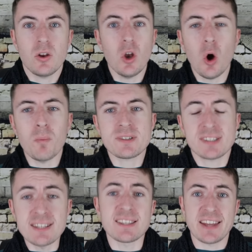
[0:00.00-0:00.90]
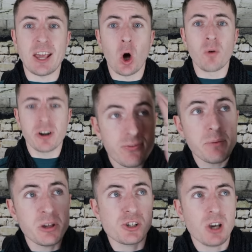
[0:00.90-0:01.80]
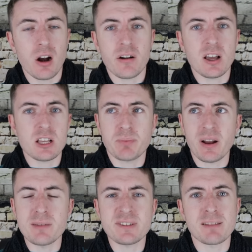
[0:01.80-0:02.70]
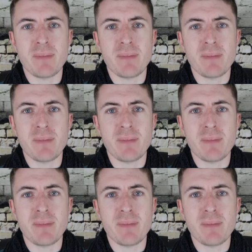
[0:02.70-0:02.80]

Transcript: No, since the takeover, Fabian Schär has barely missed a